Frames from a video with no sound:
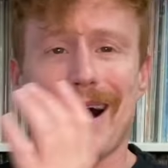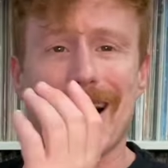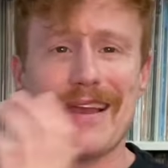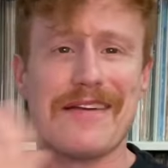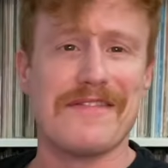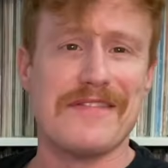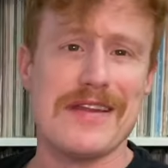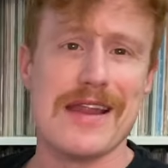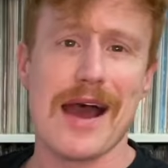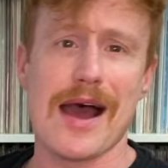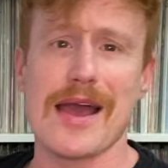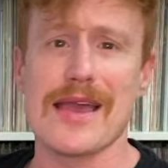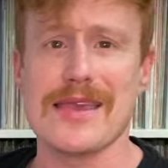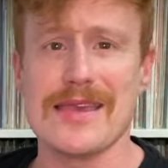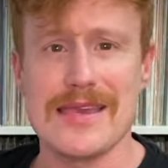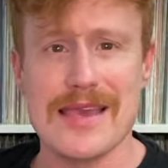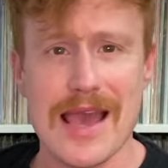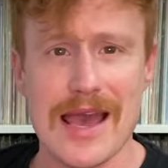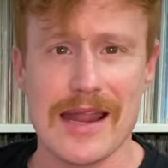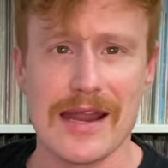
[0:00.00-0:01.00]
I have
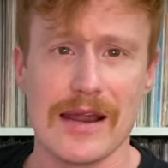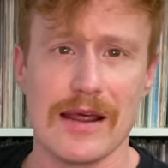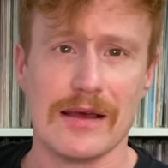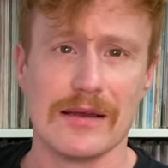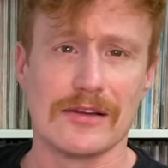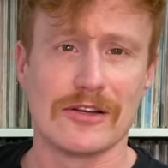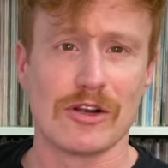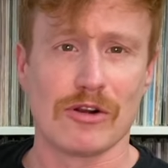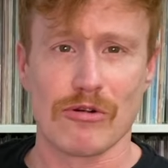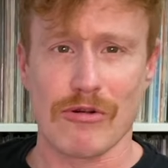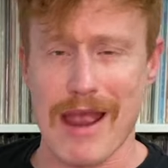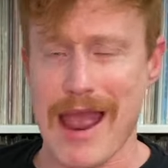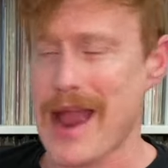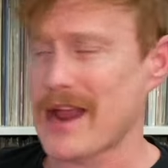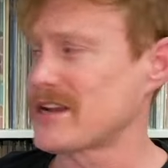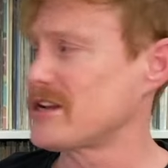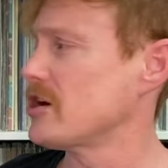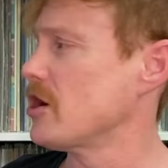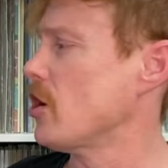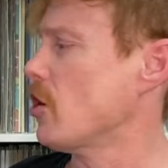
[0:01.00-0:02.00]
not yet
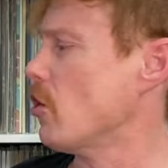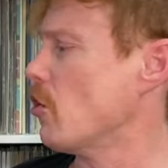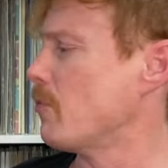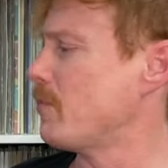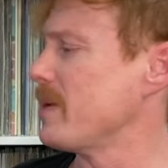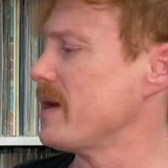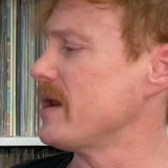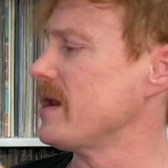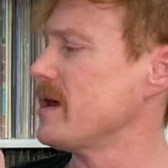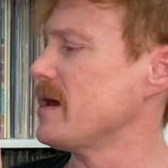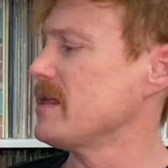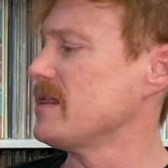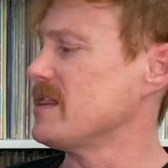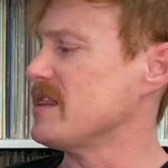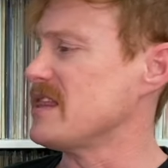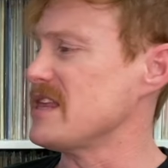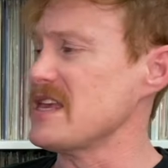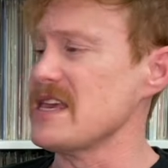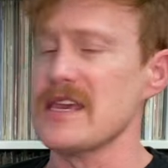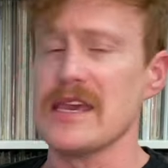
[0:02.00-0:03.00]
cracked
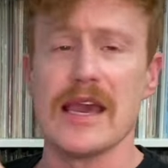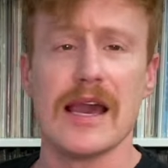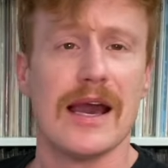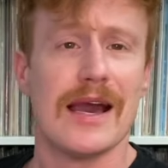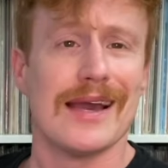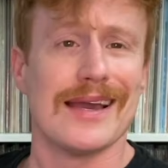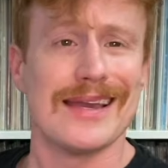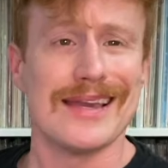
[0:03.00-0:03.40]
open the